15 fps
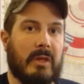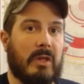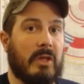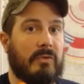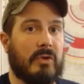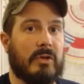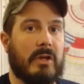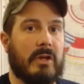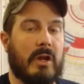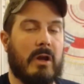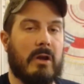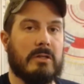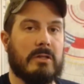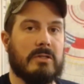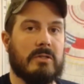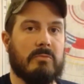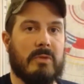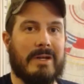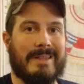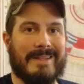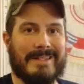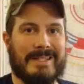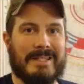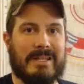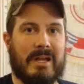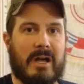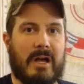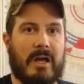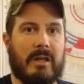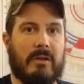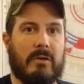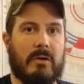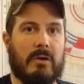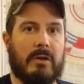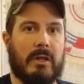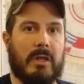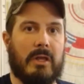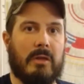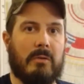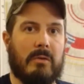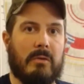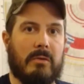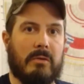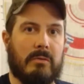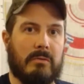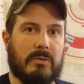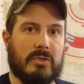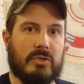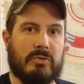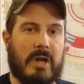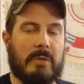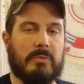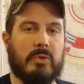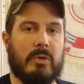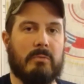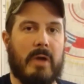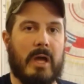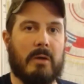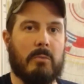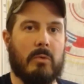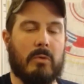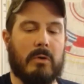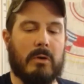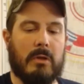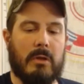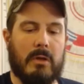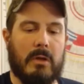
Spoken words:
If you're carrying somebody that's not on a strap to a backboard,